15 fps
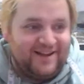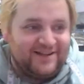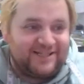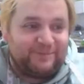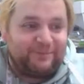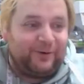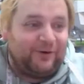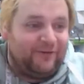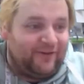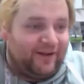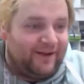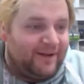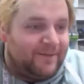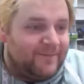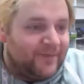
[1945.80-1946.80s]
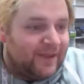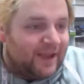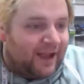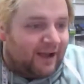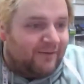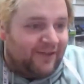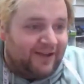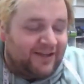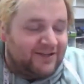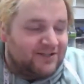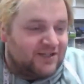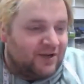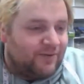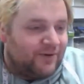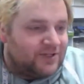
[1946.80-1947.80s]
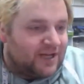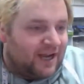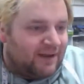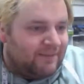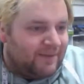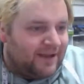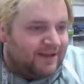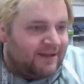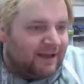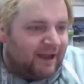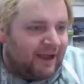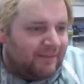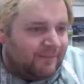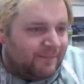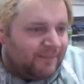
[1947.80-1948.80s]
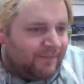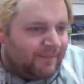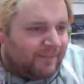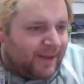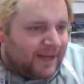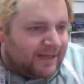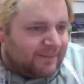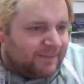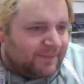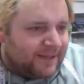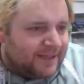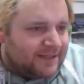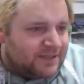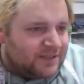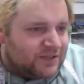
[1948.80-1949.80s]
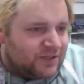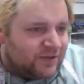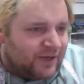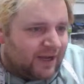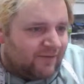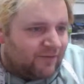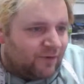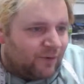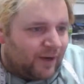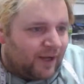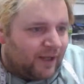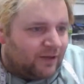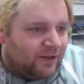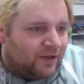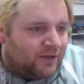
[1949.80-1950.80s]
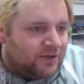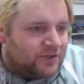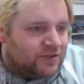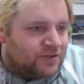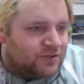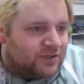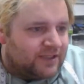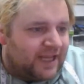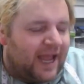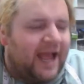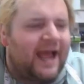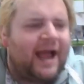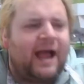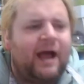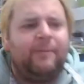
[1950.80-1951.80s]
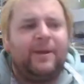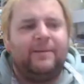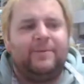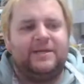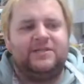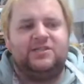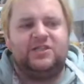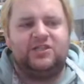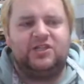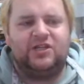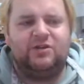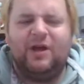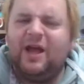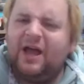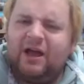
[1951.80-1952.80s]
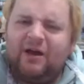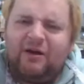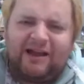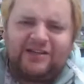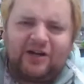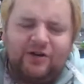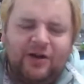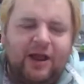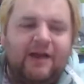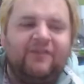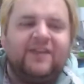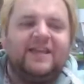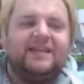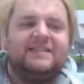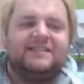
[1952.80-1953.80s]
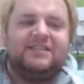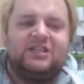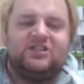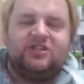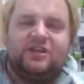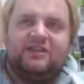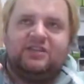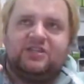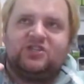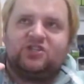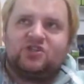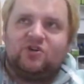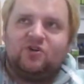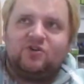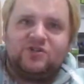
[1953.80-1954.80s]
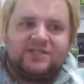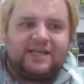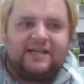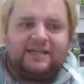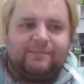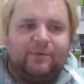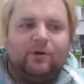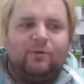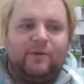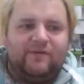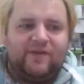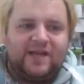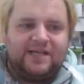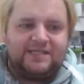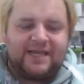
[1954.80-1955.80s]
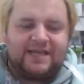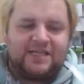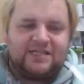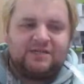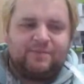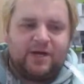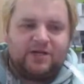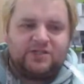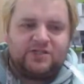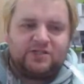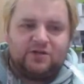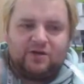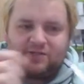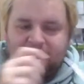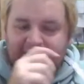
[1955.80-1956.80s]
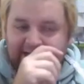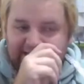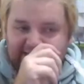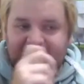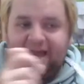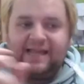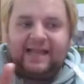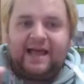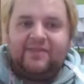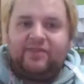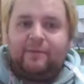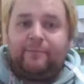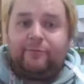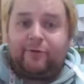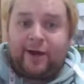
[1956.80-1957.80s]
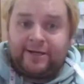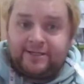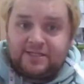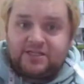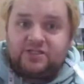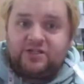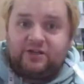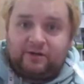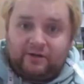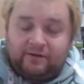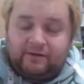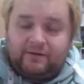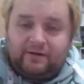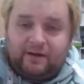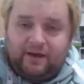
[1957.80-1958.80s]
to prove it. Oh, thank you so much. I baked beans do have quite a lot. Yeah, our baked beans, they do. I don't know. I think it's the sauce that they put with it. It's like the tomato sauce, because I like the Branston